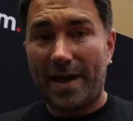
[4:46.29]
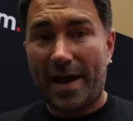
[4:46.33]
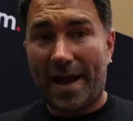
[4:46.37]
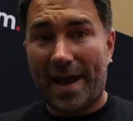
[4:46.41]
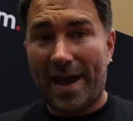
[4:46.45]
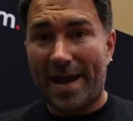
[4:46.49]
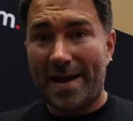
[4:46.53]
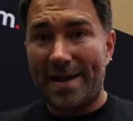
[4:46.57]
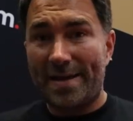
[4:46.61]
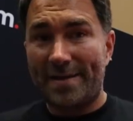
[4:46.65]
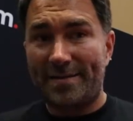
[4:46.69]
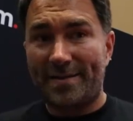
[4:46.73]

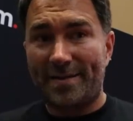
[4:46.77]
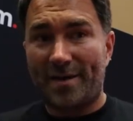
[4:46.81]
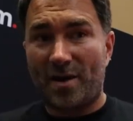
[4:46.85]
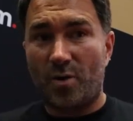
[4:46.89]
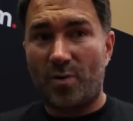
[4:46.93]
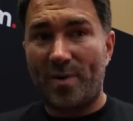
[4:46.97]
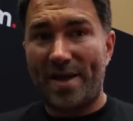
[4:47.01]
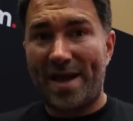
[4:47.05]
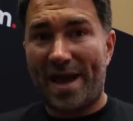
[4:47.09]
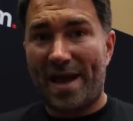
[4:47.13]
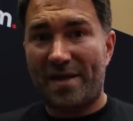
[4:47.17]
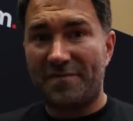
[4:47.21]
And you
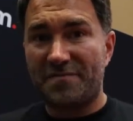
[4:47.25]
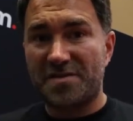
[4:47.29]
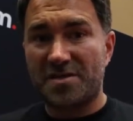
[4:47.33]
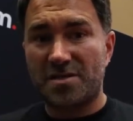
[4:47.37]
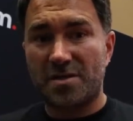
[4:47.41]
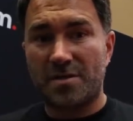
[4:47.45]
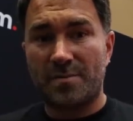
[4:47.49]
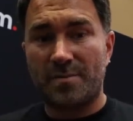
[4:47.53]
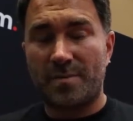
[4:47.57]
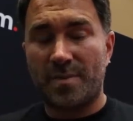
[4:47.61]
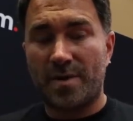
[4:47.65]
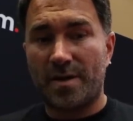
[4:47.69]
know, we have
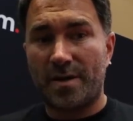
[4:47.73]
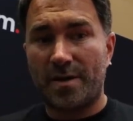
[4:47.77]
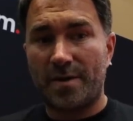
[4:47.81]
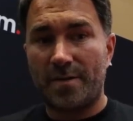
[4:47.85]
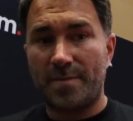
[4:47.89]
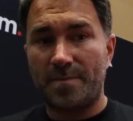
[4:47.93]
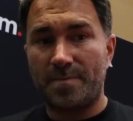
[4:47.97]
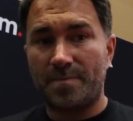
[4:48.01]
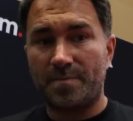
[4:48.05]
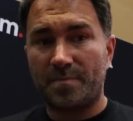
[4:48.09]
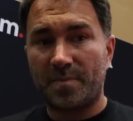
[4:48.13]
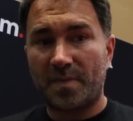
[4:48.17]
some
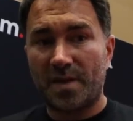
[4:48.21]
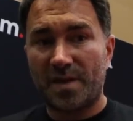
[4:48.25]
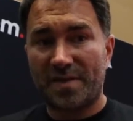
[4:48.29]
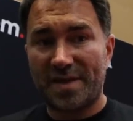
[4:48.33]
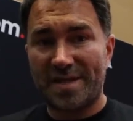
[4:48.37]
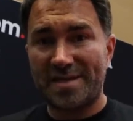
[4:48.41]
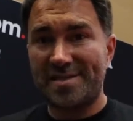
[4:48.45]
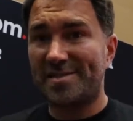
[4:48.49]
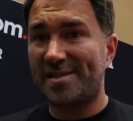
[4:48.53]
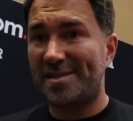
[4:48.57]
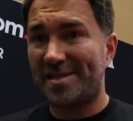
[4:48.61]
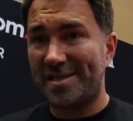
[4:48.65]
um,
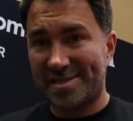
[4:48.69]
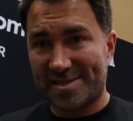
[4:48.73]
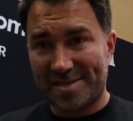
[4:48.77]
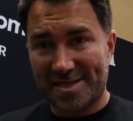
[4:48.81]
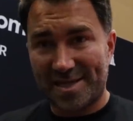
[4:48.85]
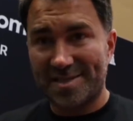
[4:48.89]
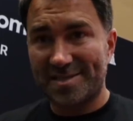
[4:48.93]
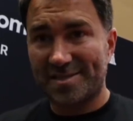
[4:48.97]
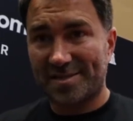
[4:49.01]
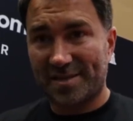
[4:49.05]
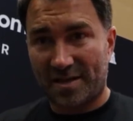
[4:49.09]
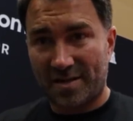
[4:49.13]
things to
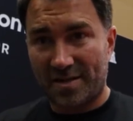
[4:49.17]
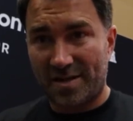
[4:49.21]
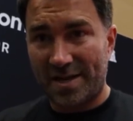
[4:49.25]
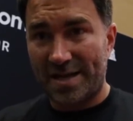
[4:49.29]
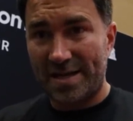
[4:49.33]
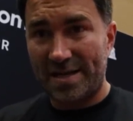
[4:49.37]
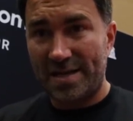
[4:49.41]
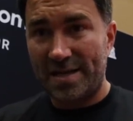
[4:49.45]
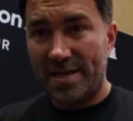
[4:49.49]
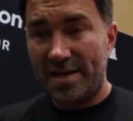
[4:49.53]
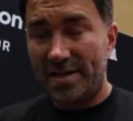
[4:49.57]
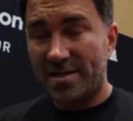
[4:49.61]
discuss
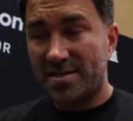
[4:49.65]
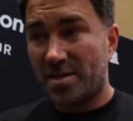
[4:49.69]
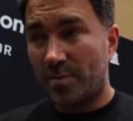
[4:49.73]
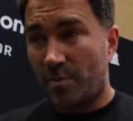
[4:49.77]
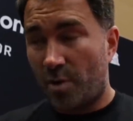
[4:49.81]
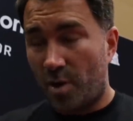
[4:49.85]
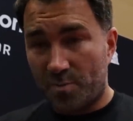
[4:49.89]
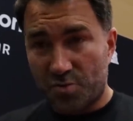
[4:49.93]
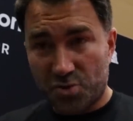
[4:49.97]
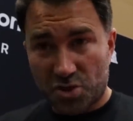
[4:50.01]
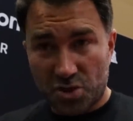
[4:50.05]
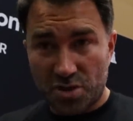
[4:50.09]
tonight,
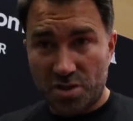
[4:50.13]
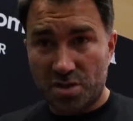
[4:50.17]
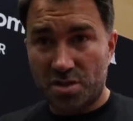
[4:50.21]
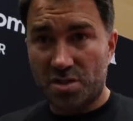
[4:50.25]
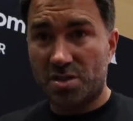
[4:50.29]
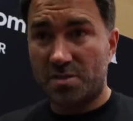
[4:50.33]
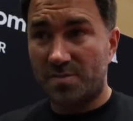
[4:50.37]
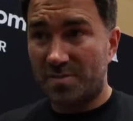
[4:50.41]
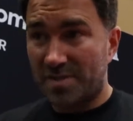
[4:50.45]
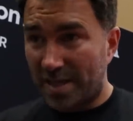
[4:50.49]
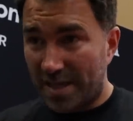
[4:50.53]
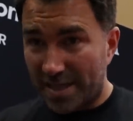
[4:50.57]
some
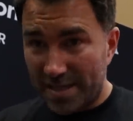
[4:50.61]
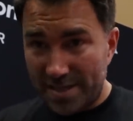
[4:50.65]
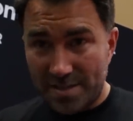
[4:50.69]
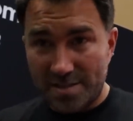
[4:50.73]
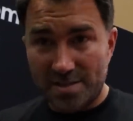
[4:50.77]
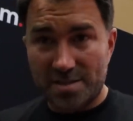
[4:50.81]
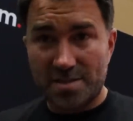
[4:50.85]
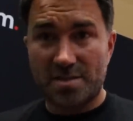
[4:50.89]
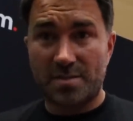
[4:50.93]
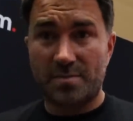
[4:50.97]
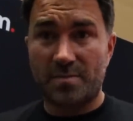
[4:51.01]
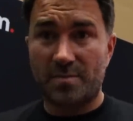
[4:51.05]
options, some
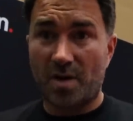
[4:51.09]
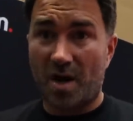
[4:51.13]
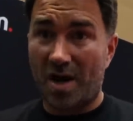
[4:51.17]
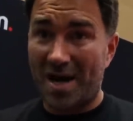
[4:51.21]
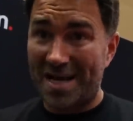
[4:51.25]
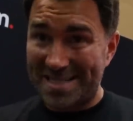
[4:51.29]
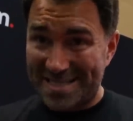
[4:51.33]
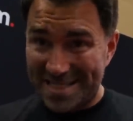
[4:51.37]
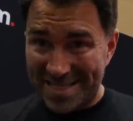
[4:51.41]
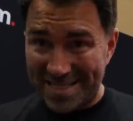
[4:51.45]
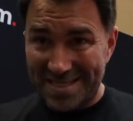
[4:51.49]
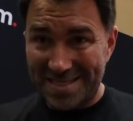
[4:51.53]
dates, some
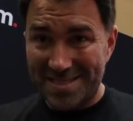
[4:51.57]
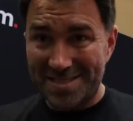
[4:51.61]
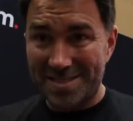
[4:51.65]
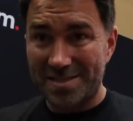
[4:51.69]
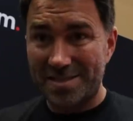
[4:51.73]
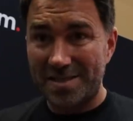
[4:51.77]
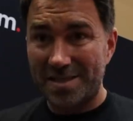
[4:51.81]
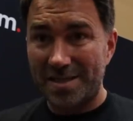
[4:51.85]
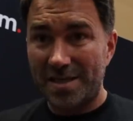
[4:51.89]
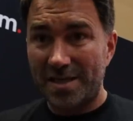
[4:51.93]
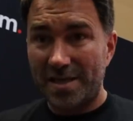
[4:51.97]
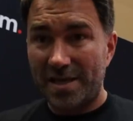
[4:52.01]

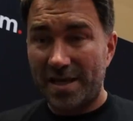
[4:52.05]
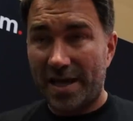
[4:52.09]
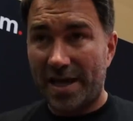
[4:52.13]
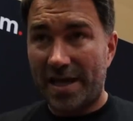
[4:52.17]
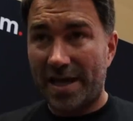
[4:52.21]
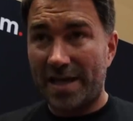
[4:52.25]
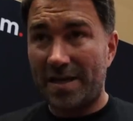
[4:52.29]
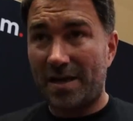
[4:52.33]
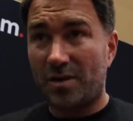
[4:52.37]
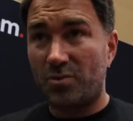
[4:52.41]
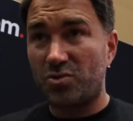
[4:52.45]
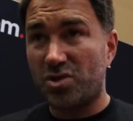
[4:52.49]
ideas,
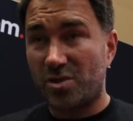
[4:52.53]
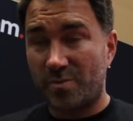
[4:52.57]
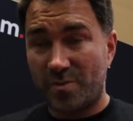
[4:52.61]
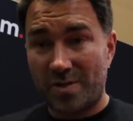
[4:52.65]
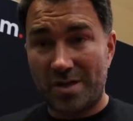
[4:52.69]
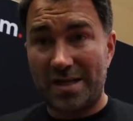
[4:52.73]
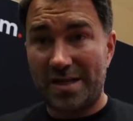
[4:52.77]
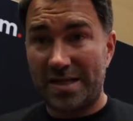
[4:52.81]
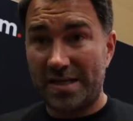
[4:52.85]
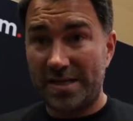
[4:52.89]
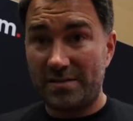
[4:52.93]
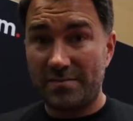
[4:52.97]
and
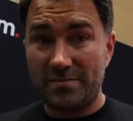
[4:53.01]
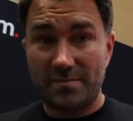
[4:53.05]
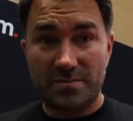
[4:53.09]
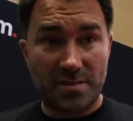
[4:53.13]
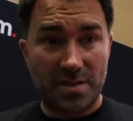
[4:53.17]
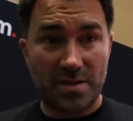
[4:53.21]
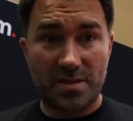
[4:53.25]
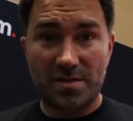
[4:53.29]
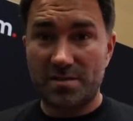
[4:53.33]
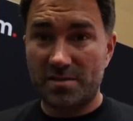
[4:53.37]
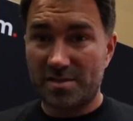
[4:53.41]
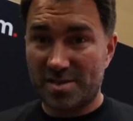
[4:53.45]
ultimately,
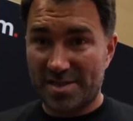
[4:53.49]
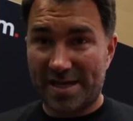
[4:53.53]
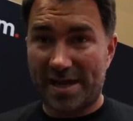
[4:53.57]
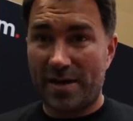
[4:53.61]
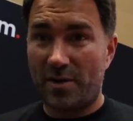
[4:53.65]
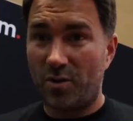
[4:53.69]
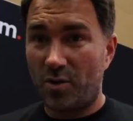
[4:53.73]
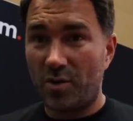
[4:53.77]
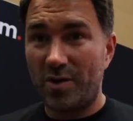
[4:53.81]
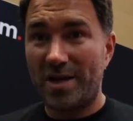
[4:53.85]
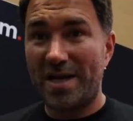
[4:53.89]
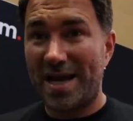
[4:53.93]

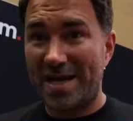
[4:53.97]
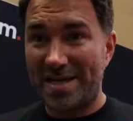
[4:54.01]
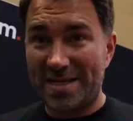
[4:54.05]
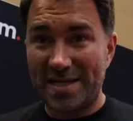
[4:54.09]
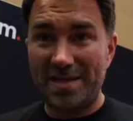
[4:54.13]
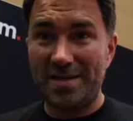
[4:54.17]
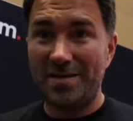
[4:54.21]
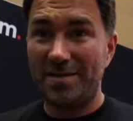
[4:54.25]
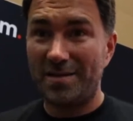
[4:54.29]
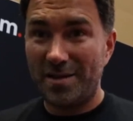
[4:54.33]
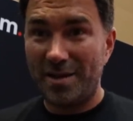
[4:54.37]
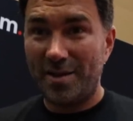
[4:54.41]
Saul and
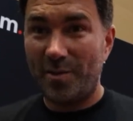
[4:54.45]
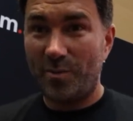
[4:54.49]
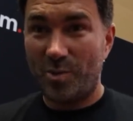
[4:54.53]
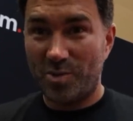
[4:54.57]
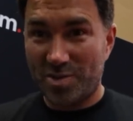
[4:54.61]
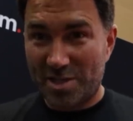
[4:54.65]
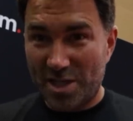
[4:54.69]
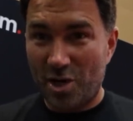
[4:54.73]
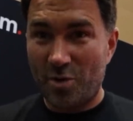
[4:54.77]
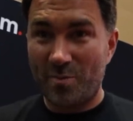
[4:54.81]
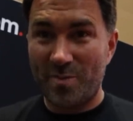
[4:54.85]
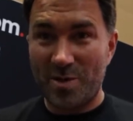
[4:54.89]
Eddie
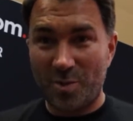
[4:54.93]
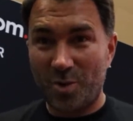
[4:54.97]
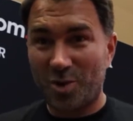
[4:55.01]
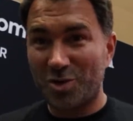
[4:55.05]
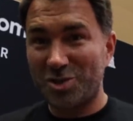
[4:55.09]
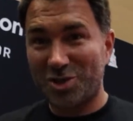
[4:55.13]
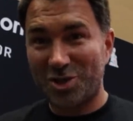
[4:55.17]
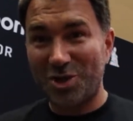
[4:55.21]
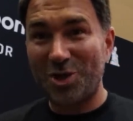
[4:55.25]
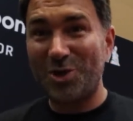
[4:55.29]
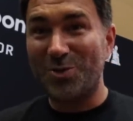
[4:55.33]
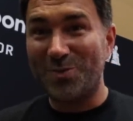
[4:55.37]
will tell me
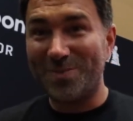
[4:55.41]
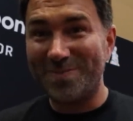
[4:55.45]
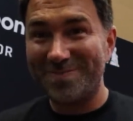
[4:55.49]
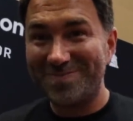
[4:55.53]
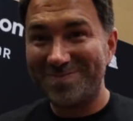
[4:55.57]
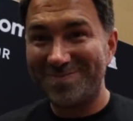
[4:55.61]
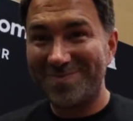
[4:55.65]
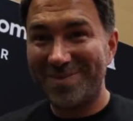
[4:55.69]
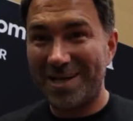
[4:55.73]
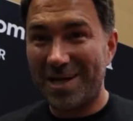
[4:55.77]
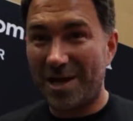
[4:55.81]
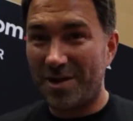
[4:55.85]
what to do.
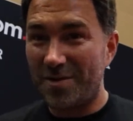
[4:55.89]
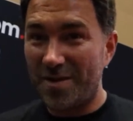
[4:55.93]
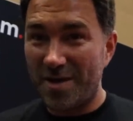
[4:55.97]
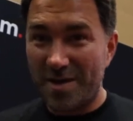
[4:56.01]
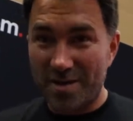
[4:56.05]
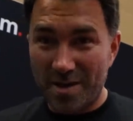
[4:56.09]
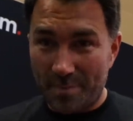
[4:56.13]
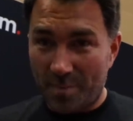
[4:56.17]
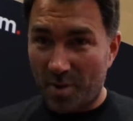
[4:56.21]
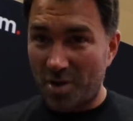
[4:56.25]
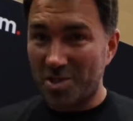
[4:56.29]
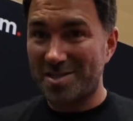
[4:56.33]
You know,
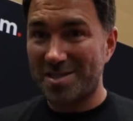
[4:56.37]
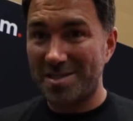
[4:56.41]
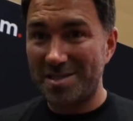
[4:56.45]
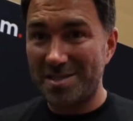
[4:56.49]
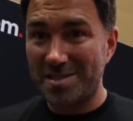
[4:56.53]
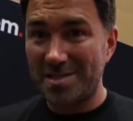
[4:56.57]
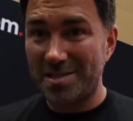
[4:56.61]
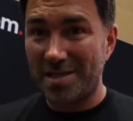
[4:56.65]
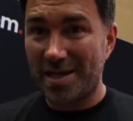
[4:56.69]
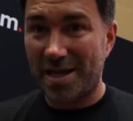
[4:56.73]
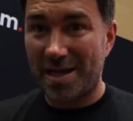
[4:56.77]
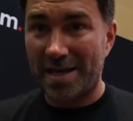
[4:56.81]
they're the
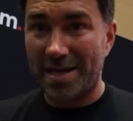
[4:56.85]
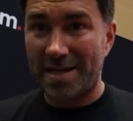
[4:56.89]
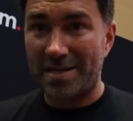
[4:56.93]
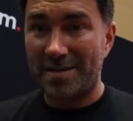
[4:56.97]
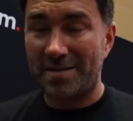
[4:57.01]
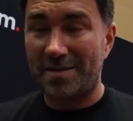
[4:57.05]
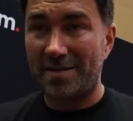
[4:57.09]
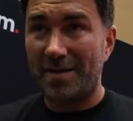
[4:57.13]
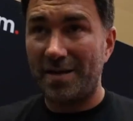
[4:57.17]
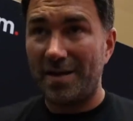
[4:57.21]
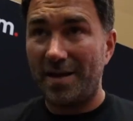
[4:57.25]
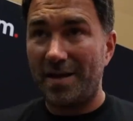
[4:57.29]
bosses,
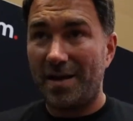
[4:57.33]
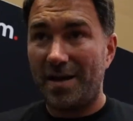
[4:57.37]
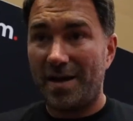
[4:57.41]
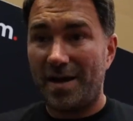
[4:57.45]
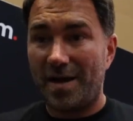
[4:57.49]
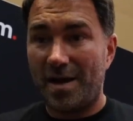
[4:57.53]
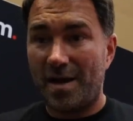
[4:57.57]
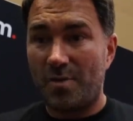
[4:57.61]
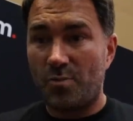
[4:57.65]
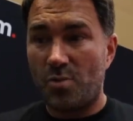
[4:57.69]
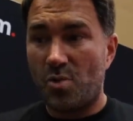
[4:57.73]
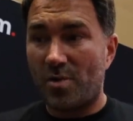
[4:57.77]
and
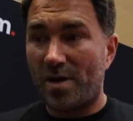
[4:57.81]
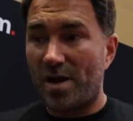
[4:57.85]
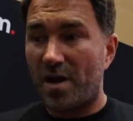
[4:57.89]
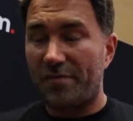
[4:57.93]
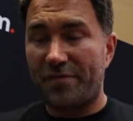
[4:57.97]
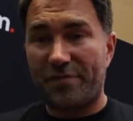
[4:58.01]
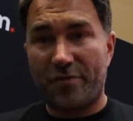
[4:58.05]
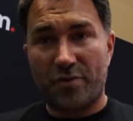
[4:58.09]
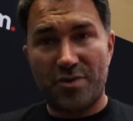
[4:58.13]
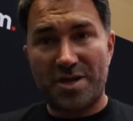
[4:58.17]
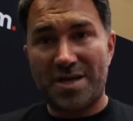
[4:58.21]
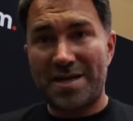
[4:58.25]
um, we'll
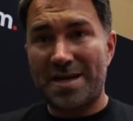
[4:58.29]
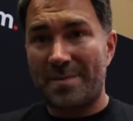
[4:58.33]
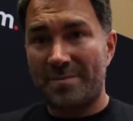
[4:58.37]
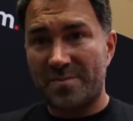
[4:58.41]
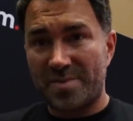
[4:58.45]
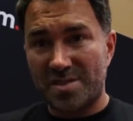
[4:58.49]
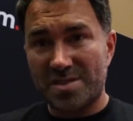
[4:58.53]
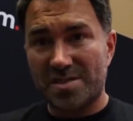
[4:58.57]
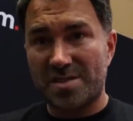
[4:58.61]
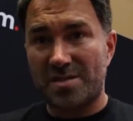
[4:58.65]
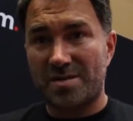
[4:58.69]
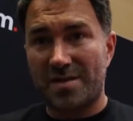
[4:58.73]
go through the
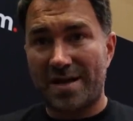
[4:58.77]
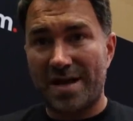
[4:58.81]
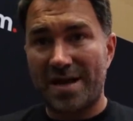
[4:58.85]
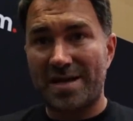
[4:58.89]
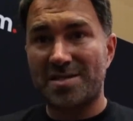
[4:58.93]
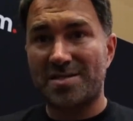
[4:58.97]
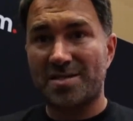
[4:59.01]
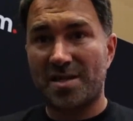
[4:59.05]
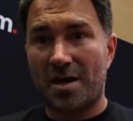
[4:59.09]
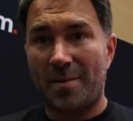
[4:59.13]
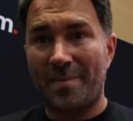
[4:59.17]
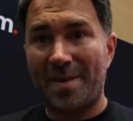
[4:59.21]
numbers tonight
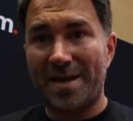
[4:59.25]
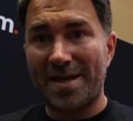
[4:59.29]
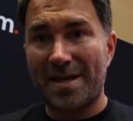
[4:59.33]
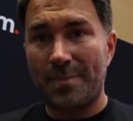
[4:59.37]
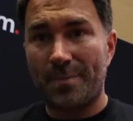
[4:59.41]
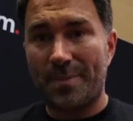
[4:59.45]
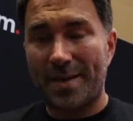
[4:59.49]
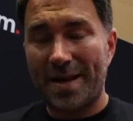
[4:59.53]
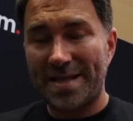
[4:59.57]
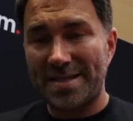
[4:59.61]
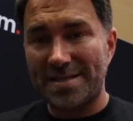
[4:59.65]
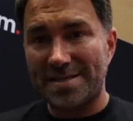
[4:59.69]
and start
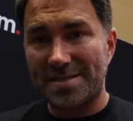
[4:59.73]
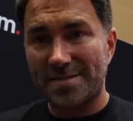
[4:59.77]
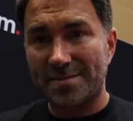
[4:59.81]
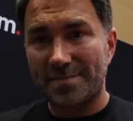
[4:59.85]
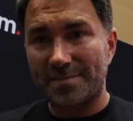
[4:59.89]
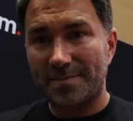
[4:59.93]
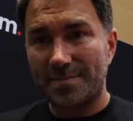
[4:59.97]
making plans.